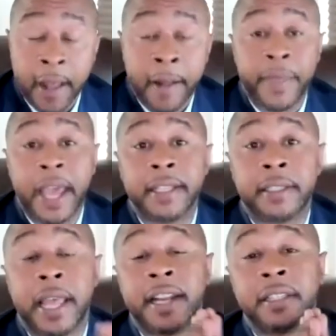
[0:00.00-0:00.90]
That
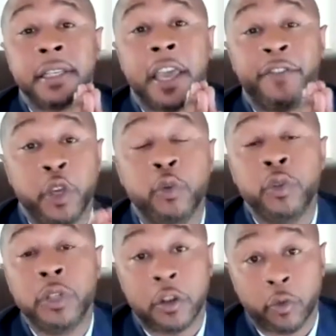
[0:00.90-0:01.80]
is, if you
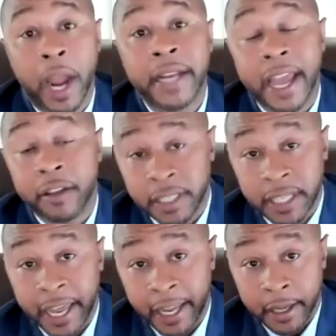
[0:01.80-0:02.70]
look right now
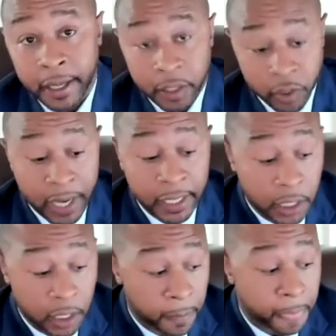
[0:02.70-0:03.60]
today, Joanna,
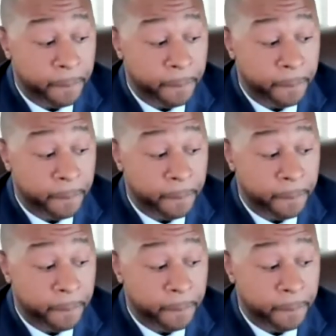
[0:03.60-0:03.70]
look,